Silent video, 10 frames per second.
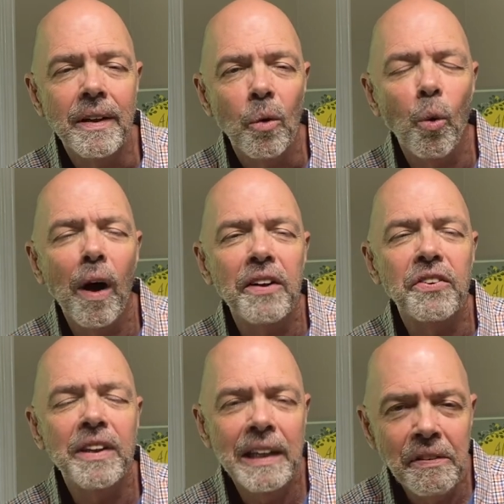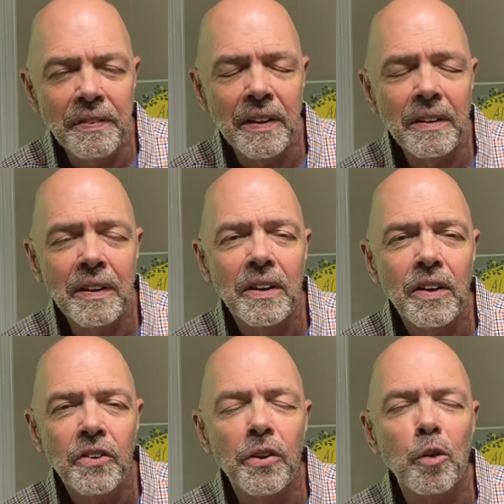was given
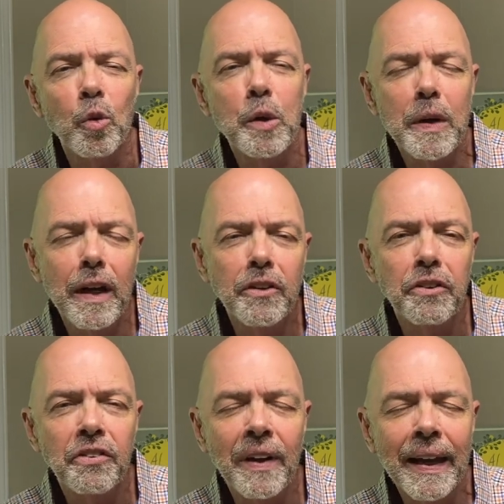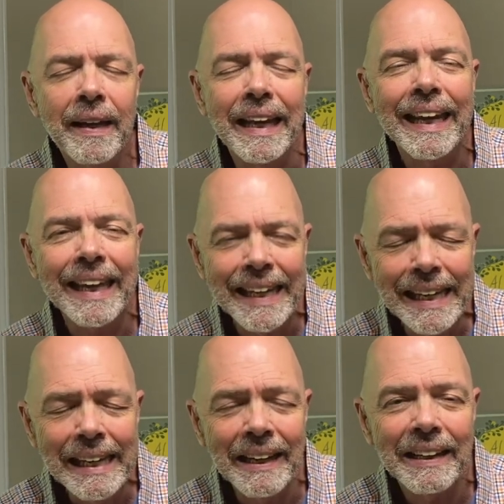so that we would understand
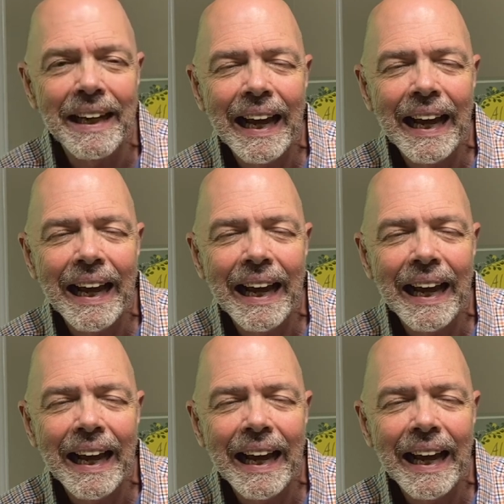he